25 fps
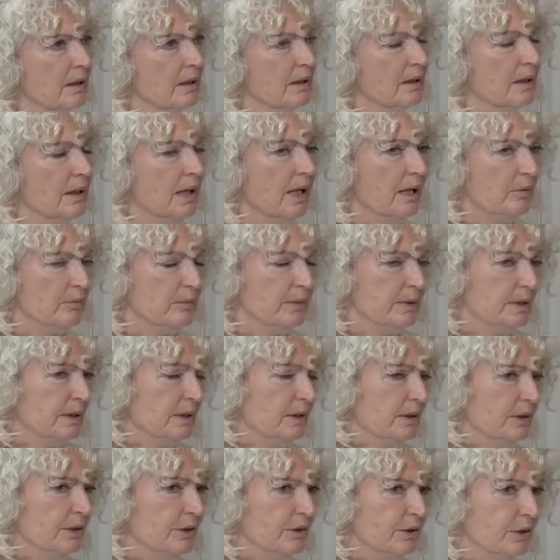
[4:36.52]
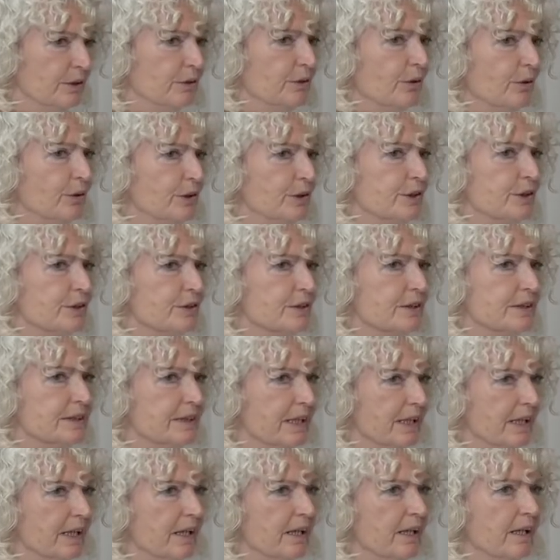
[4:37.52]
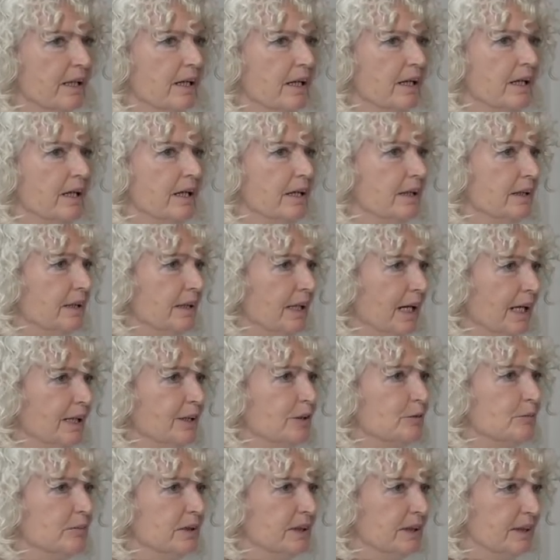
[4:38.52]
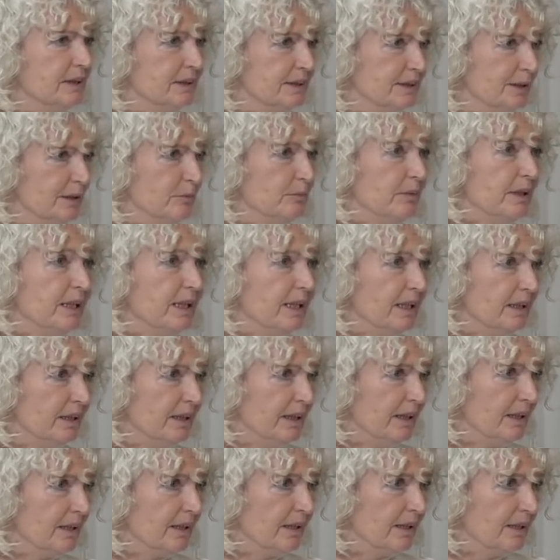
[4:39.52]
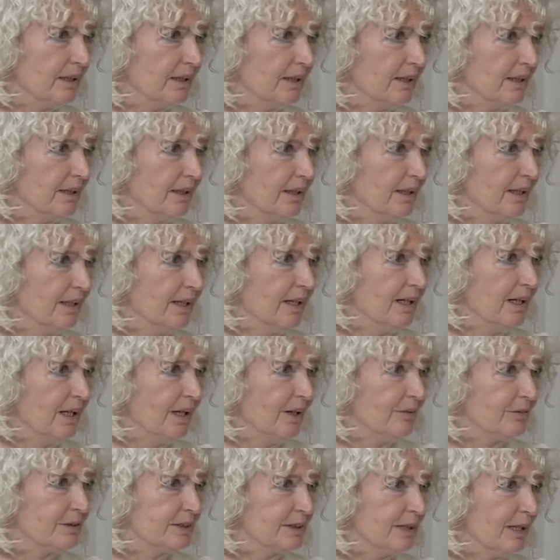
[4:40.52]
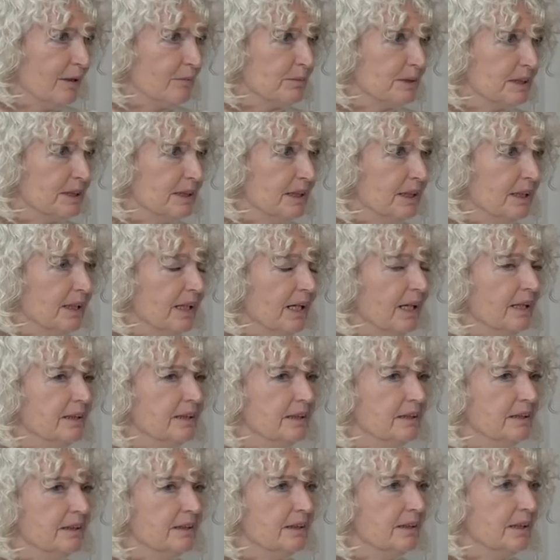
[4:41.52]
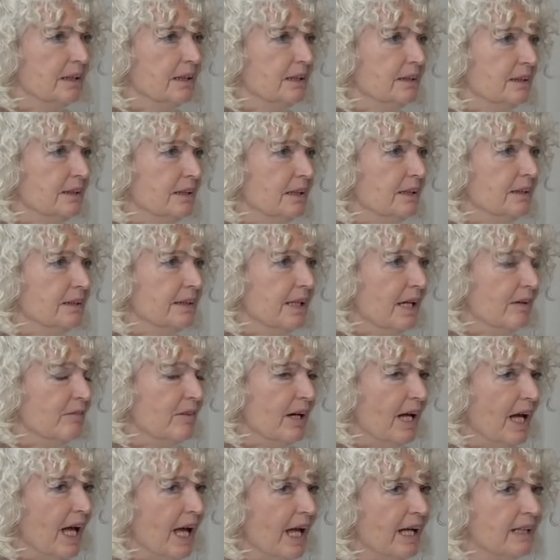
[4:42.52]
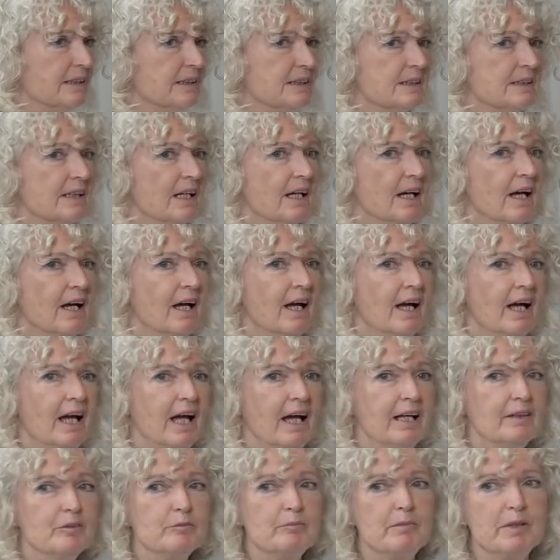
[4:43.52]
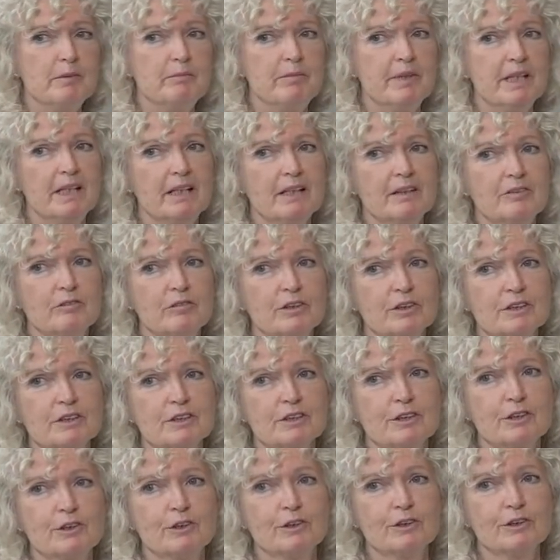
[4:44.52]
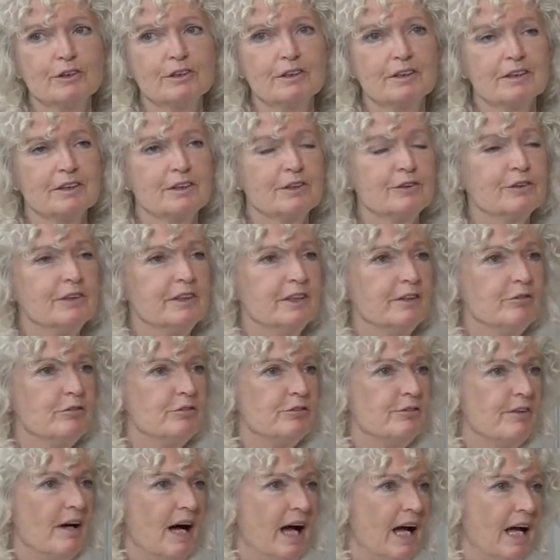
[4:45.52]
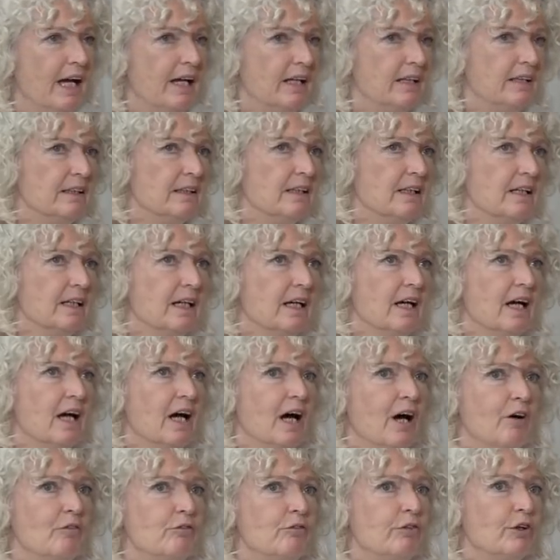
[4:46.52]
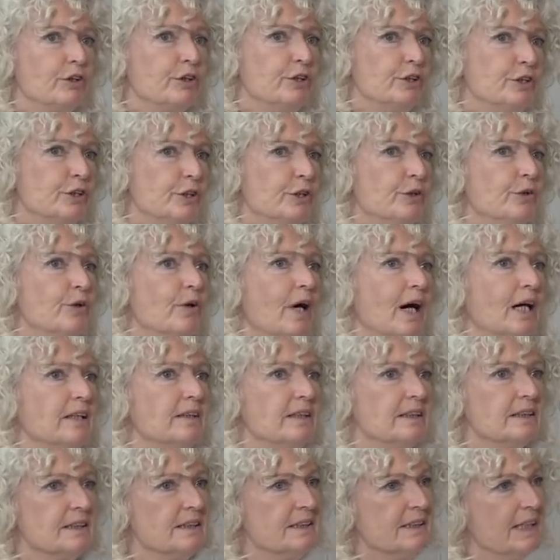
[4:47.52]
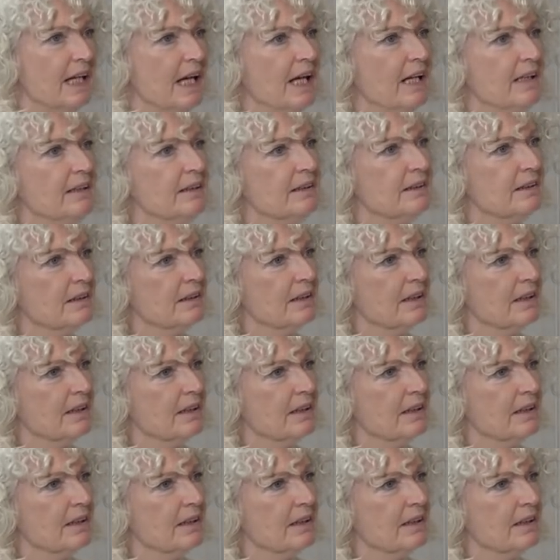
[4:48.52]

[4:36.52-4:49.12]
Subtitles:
Yeah, but you also say enlightenment is the beginning of something, and it never ends. And maybe it was good to define what you understand